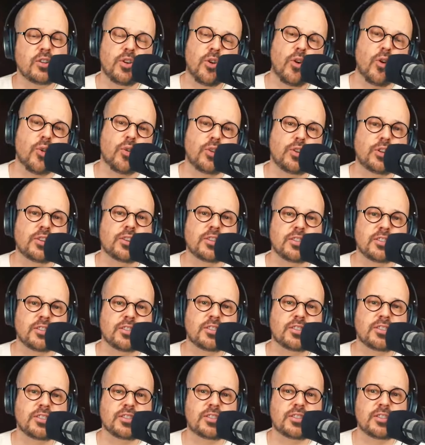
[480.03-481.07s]

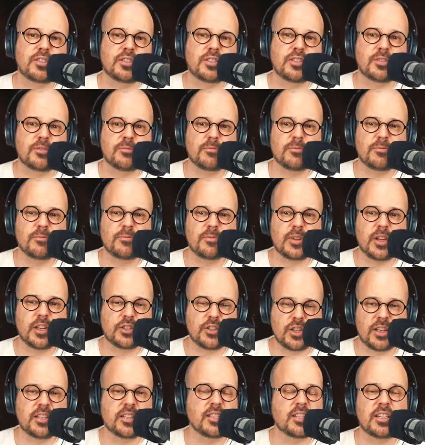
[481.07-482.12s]
audience
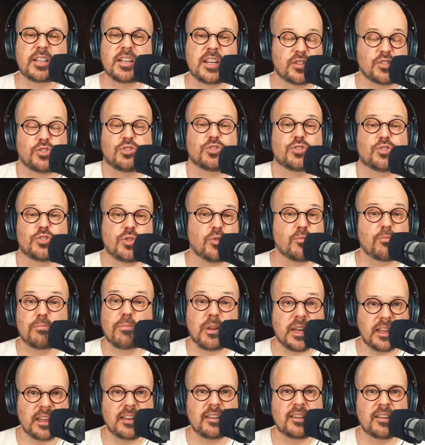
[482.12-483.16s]
attention is so
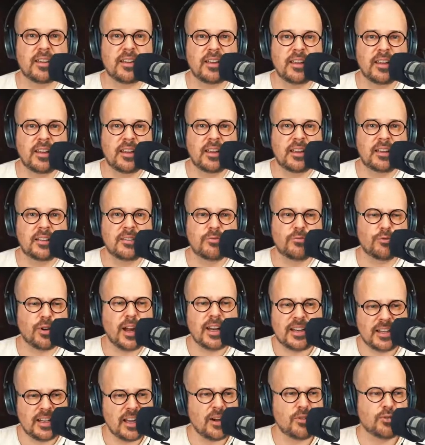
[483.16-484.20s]
big.
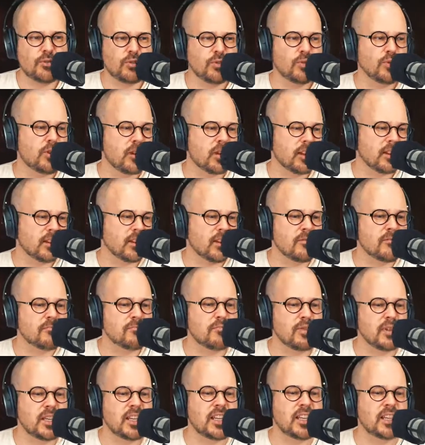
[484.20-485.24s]
Right now, you're gonna
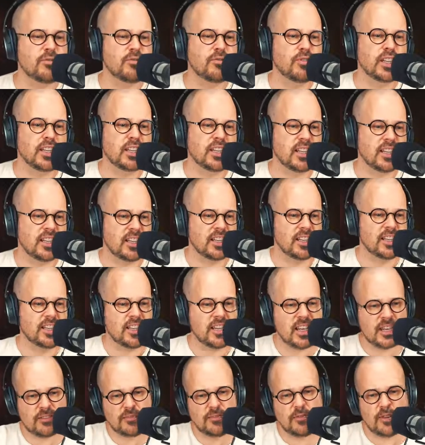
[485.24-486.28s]
compete with the
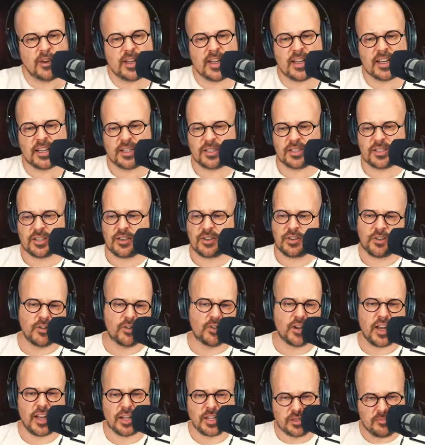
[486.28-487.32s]
Netflix or
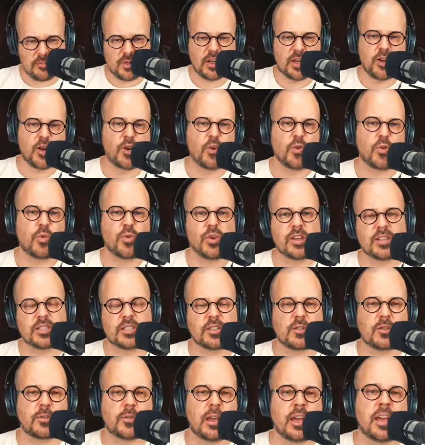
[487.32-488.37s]
HBO and so,